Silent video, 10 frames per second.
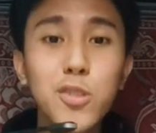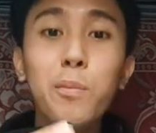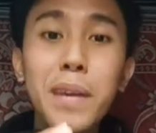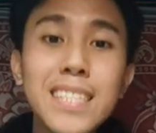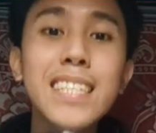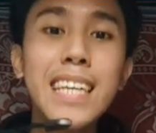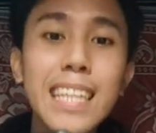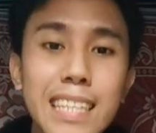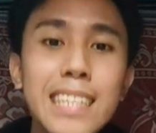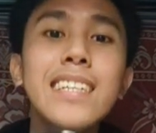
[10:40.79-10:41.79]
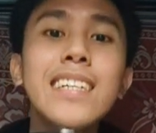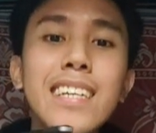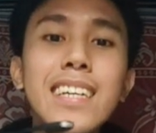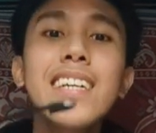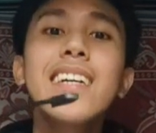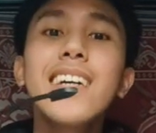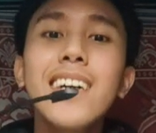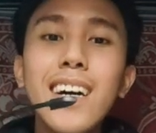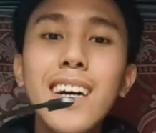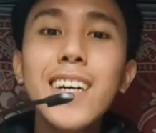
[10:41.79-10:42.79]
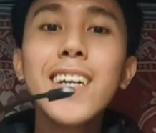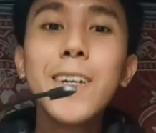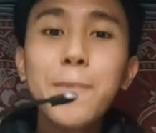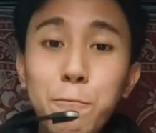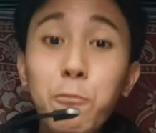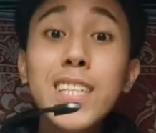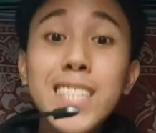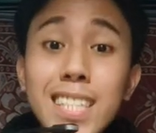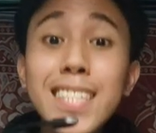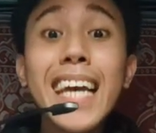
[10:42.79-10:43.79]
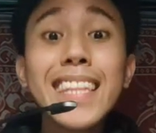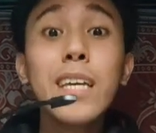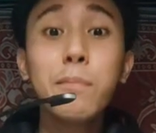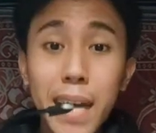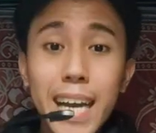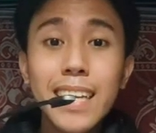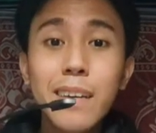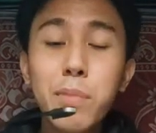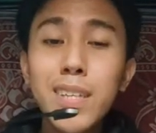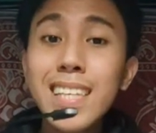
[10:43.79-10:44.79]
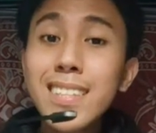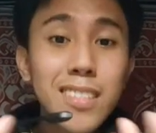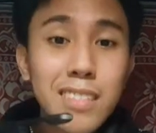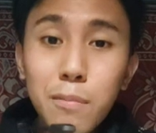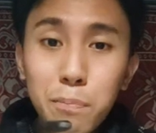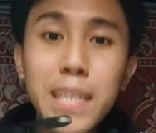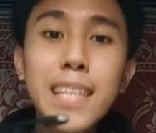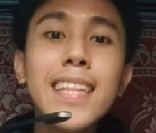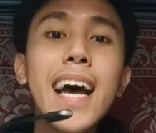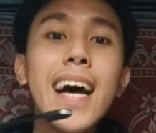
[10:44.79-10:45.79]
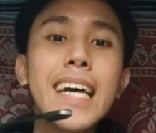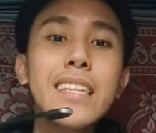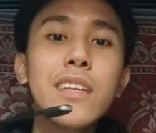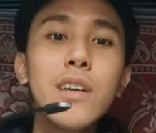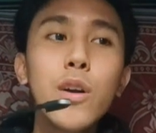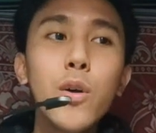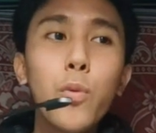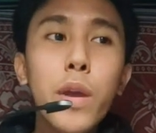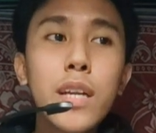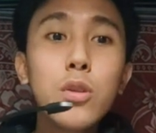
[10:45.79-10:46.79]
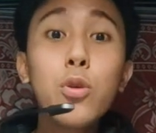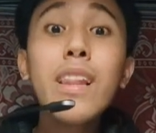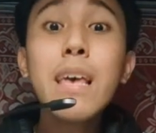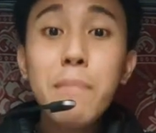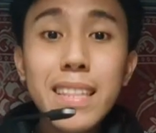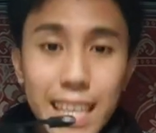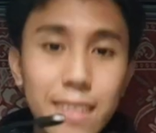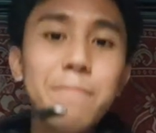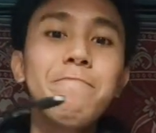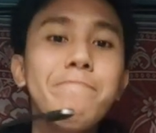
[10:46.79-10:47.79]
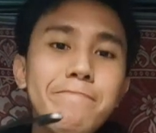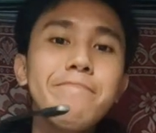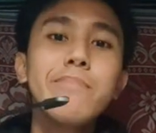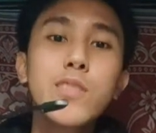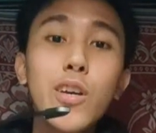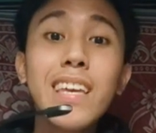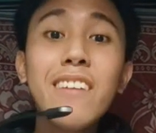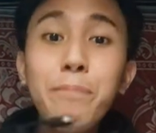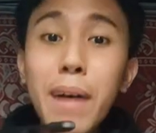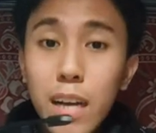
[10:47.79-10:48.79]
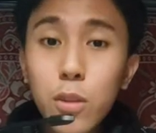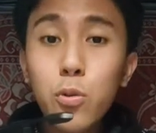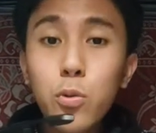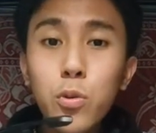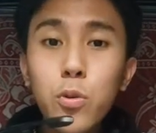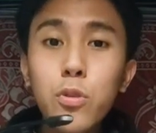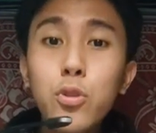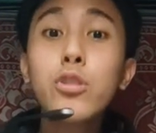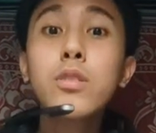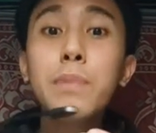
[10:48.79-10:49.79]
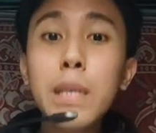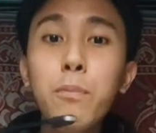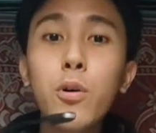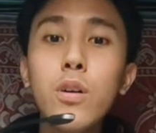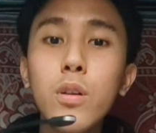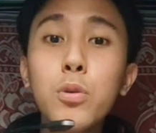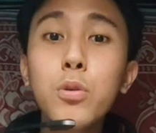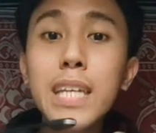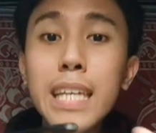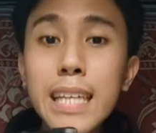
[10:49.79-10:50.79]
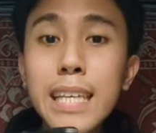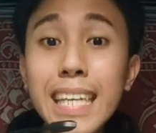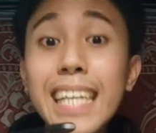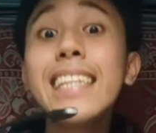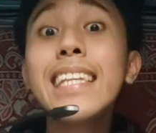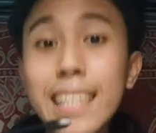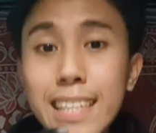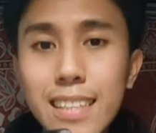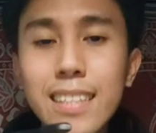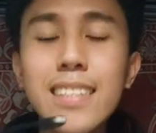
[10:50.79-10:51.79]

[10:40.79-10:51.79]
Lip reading: So basically, we're just getting by. But it doesn't mean that we're too limited to give back to those people who really in need.